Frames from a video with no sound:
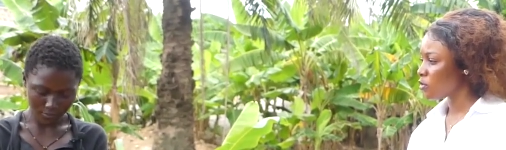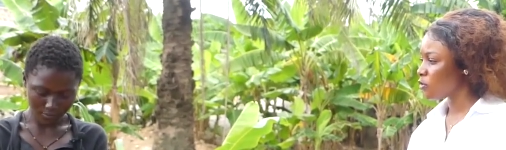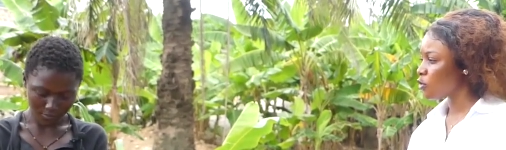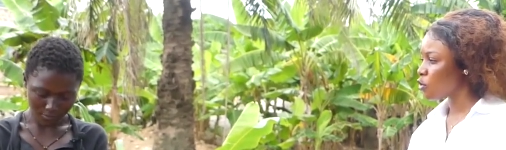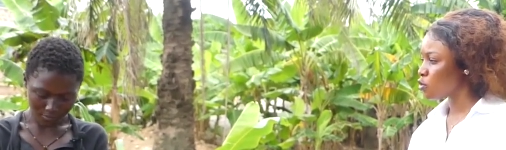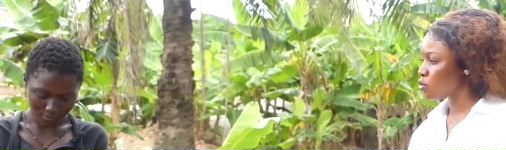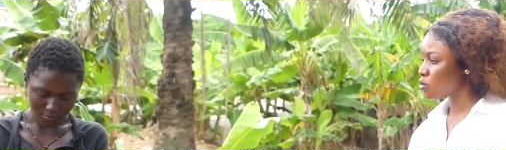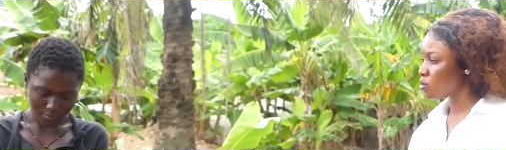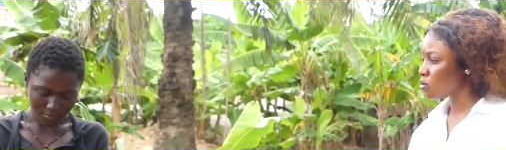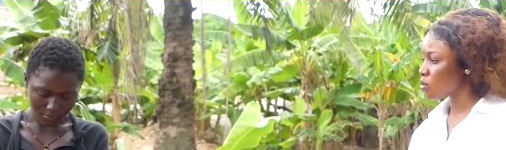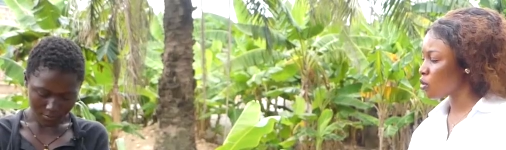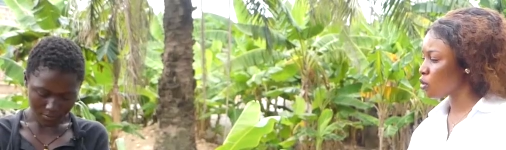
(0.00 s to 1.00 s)
Speaker 1: force
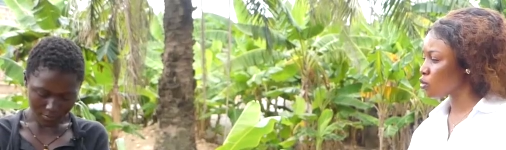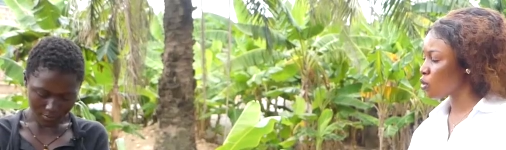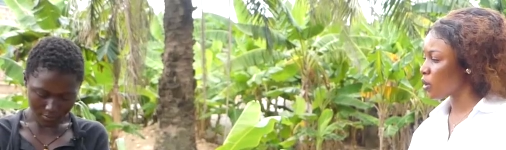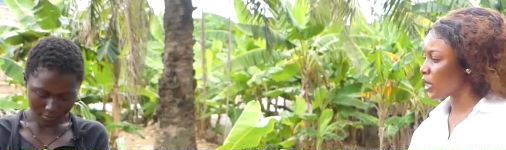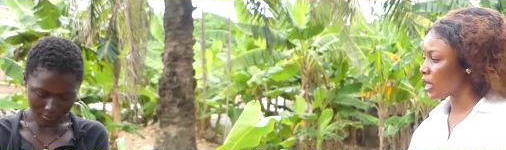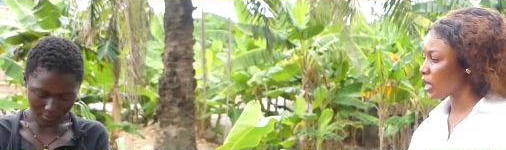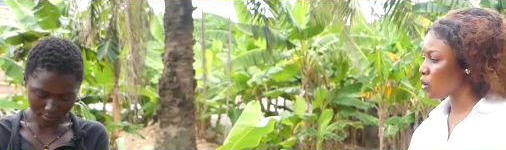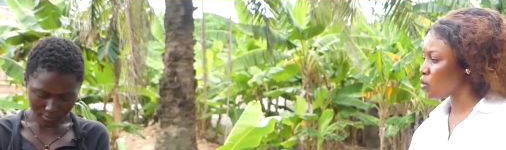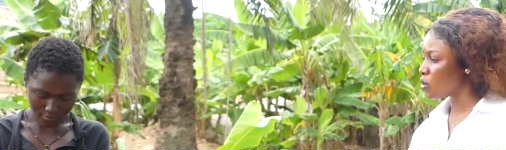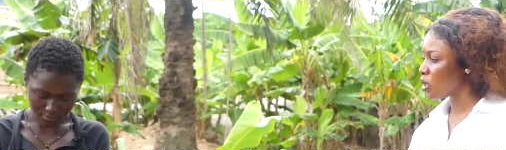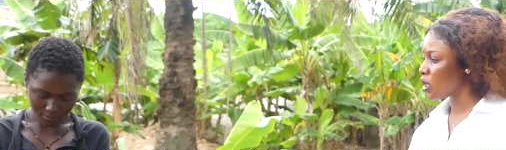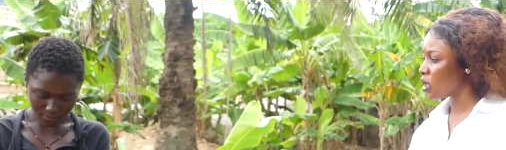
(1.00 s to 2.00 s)
okoto ya na
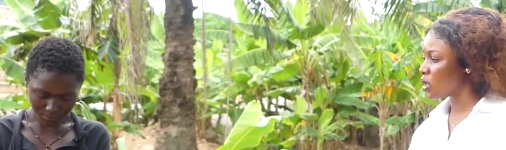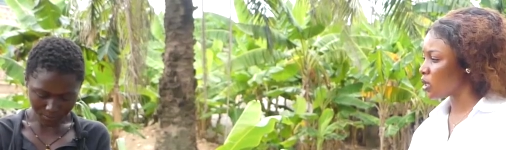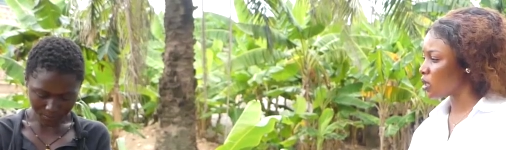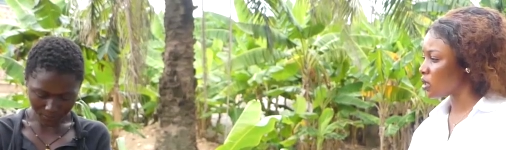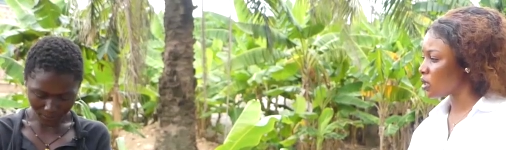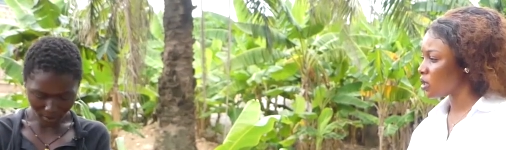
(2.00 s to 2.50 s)
okoyi